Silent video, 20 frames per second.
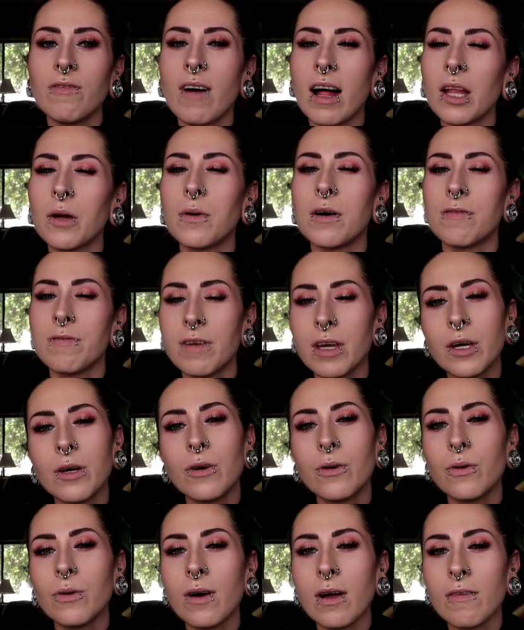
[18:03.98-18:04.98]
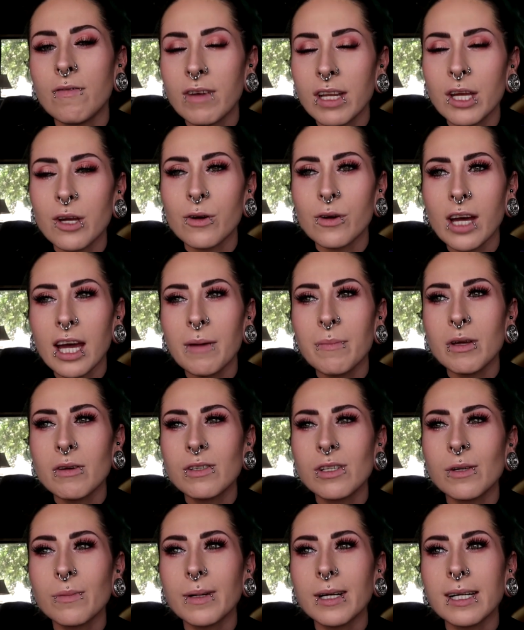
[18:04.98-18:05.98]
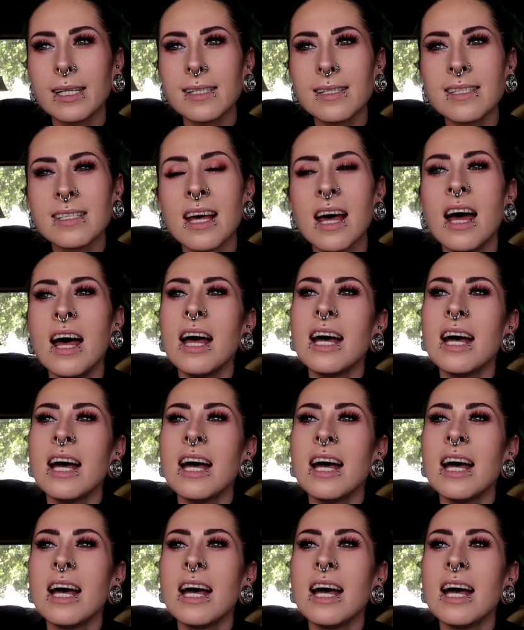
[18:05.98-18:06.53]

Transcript: follow a few video game YouTubers.